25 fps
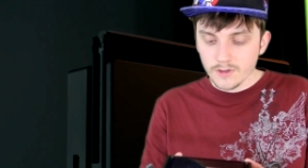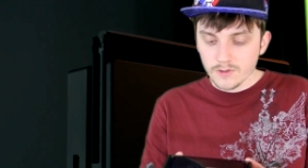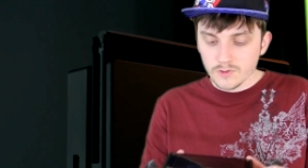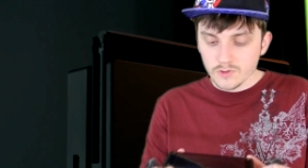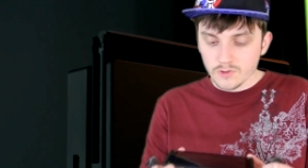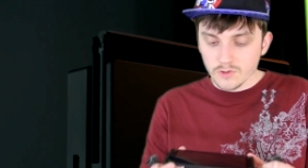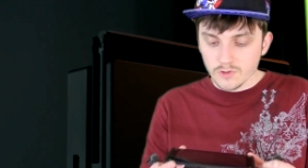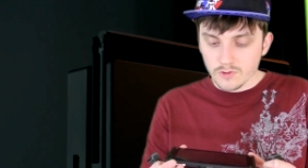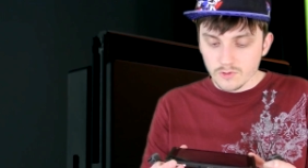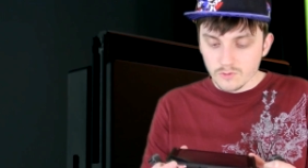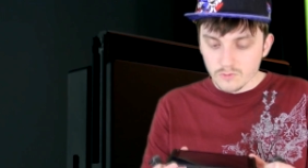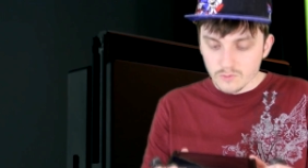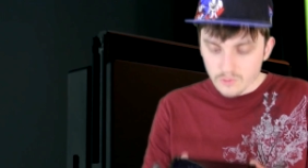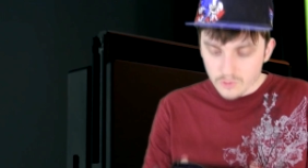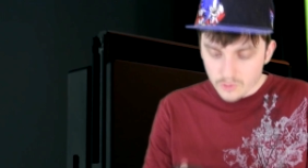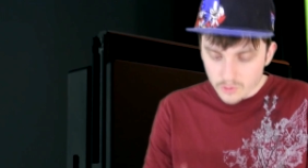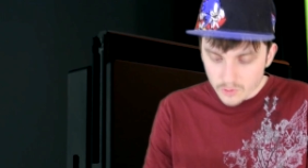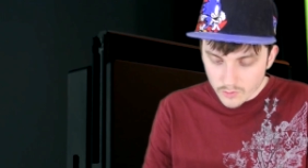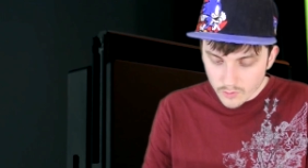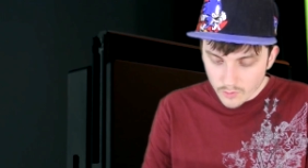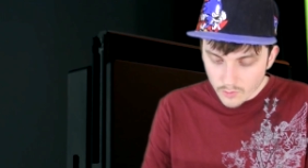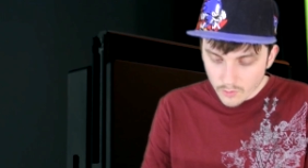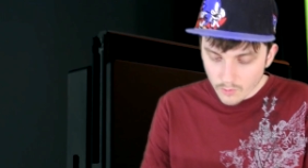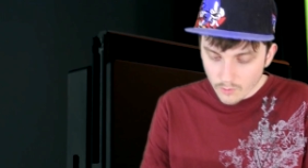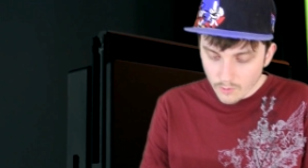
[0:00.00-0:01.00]
So you
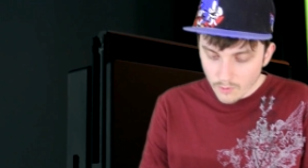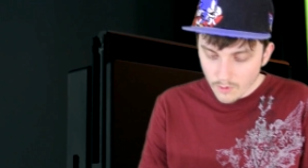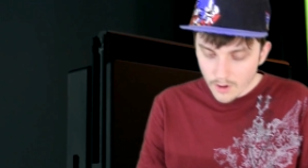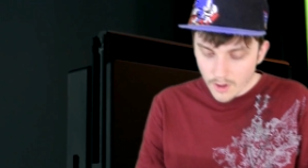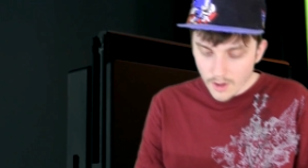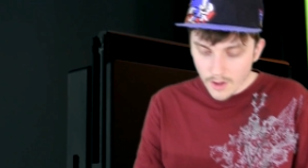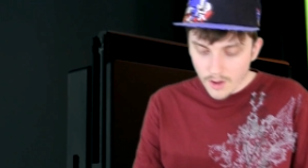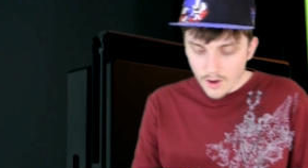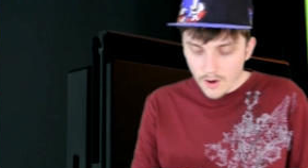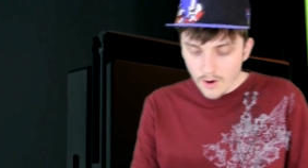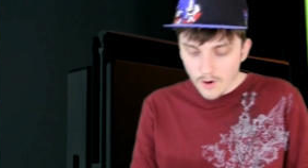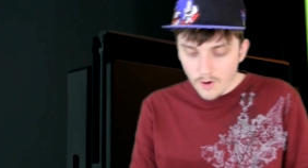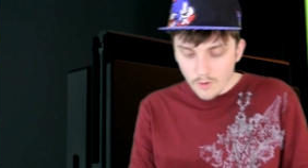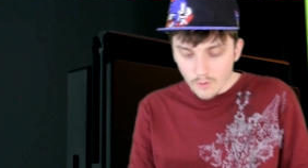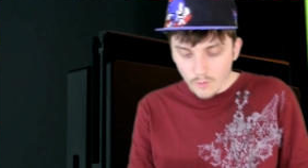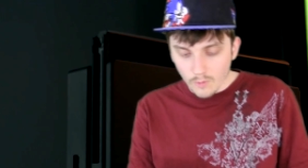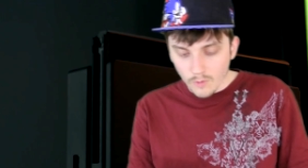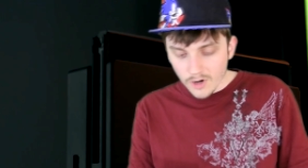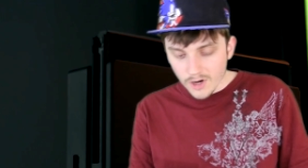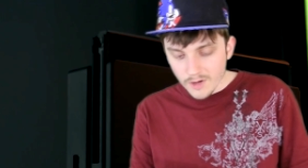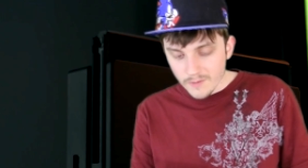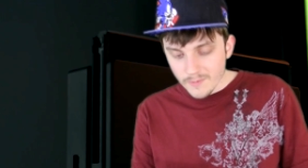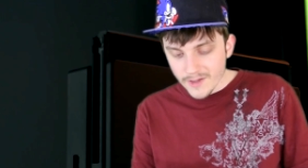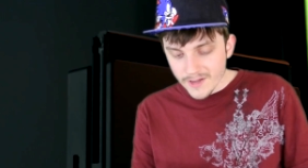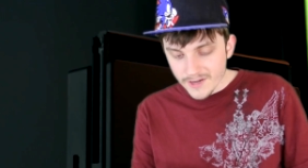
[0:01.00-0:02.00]
do
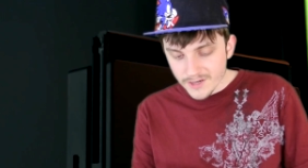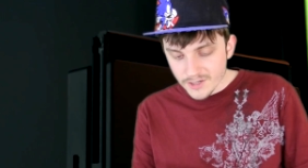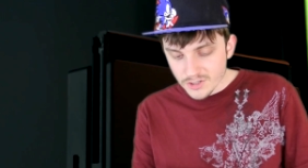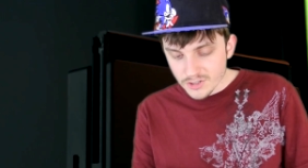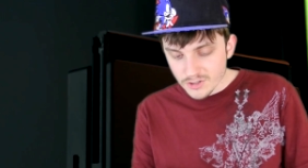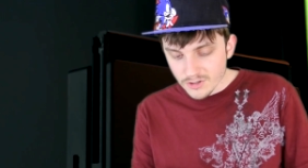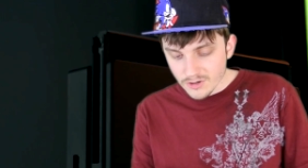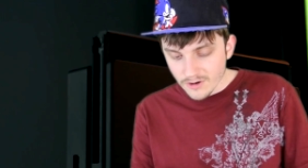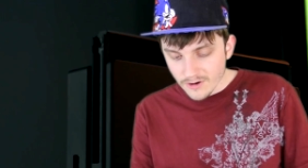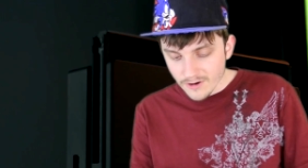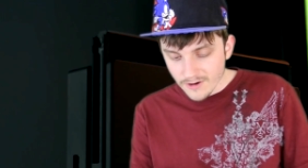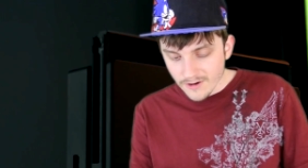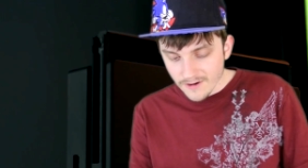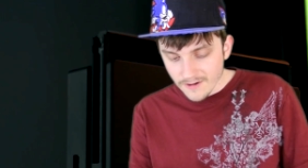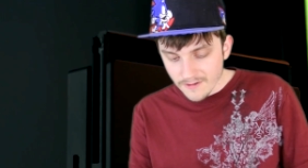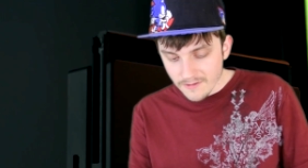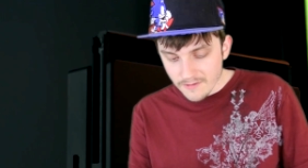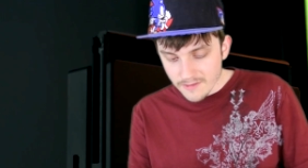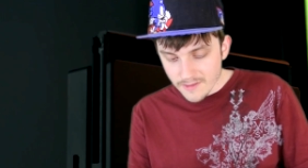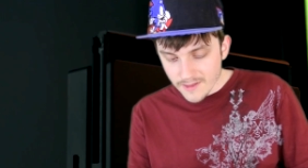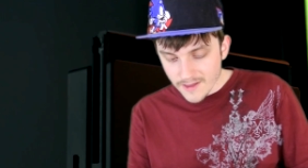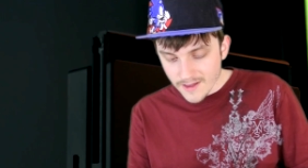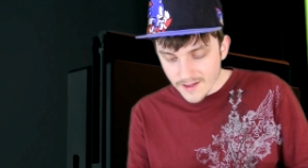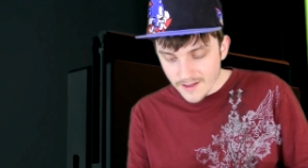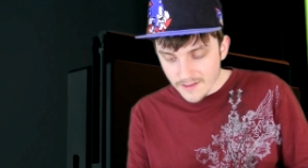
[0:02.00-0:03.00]
want to make sure
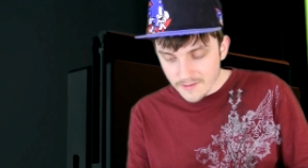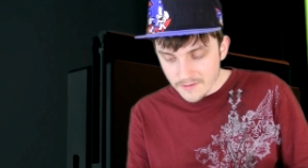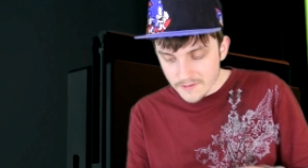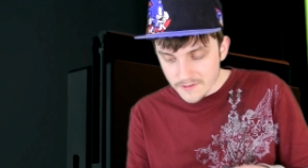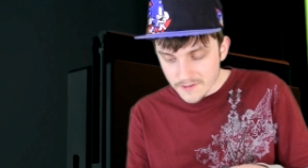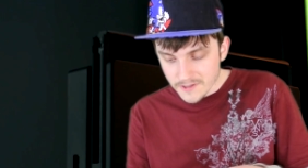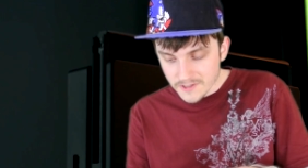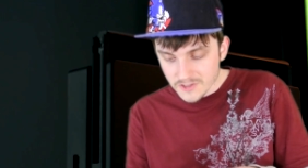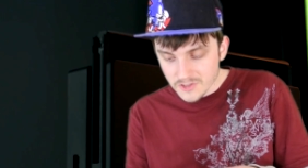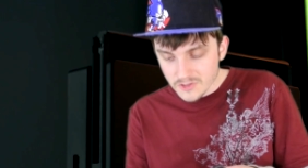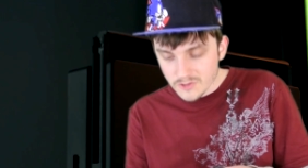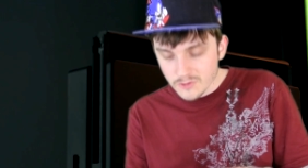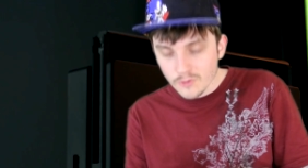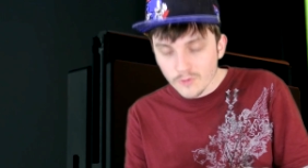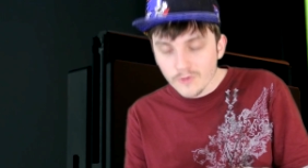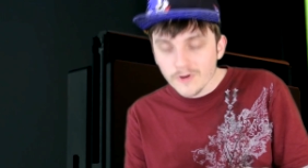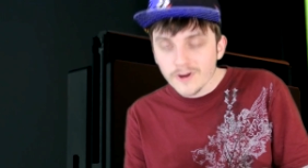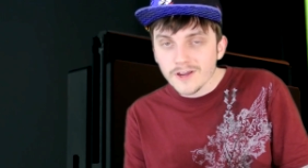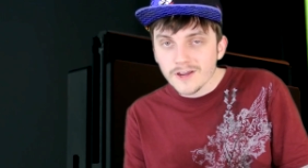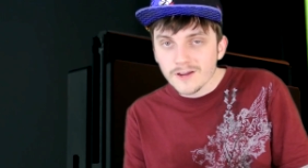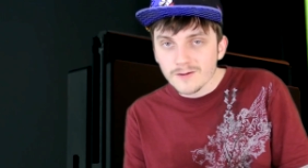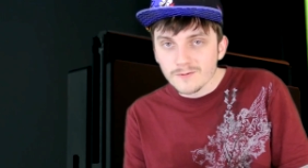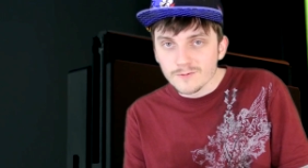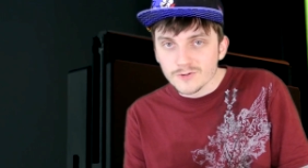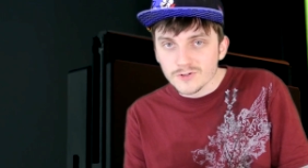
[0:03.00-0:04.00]
that this
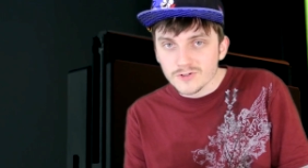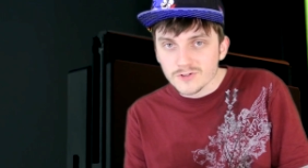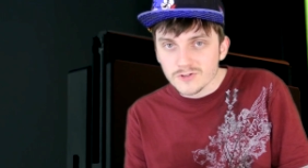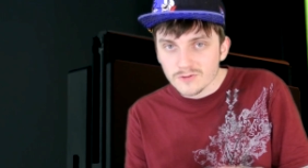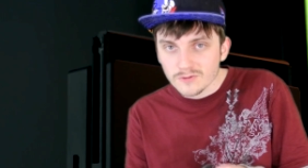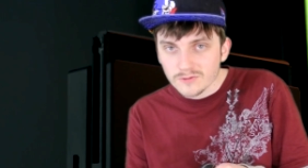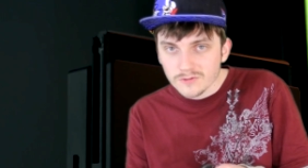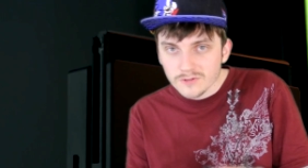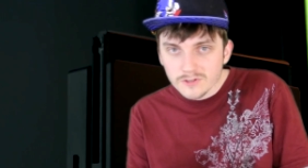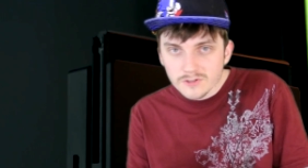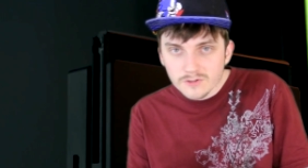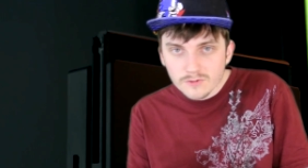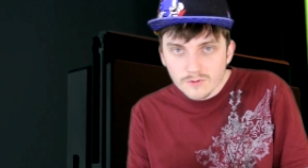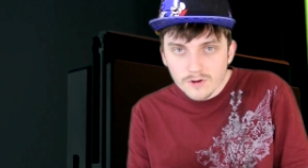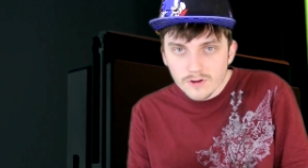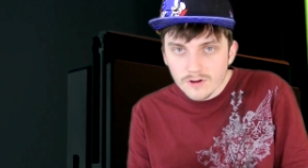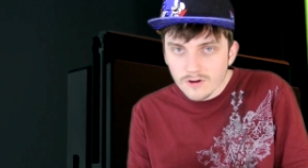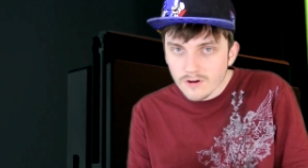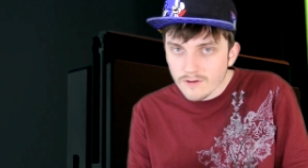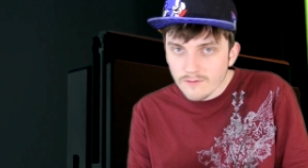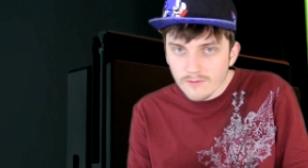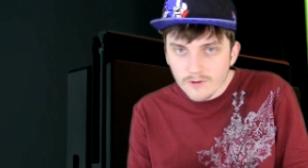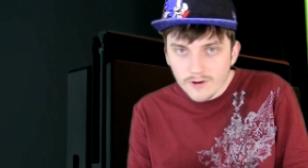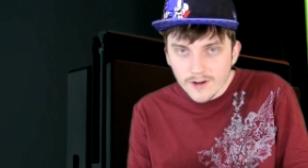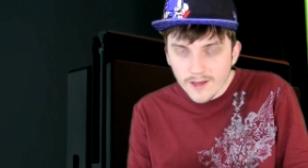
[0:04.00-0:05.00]
screen, which is the only screen
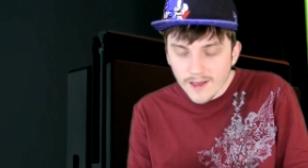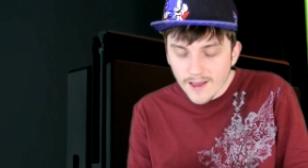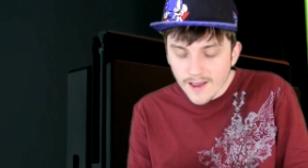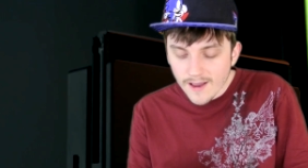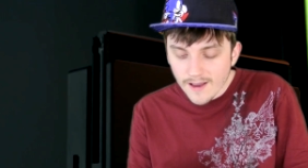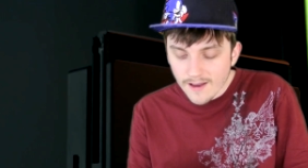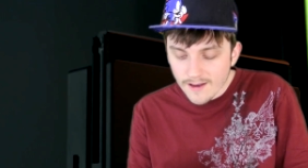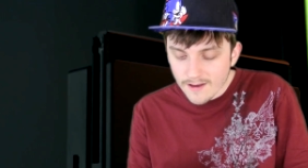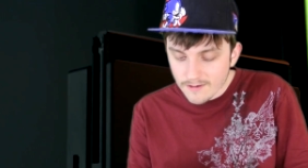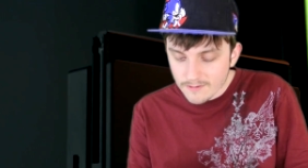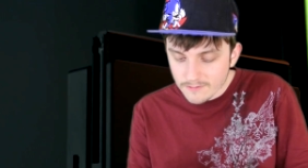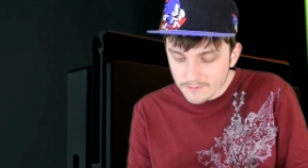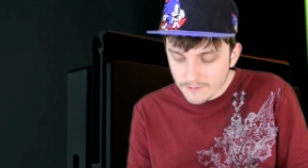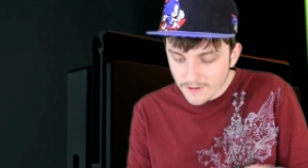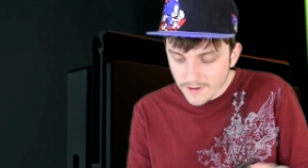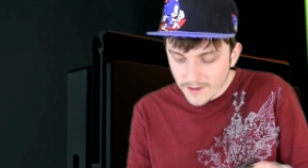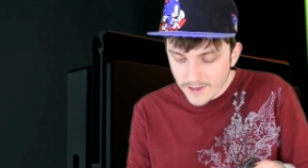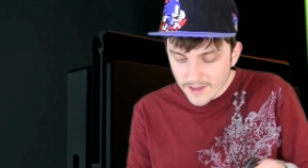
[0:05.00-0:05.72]
you're ever going to have,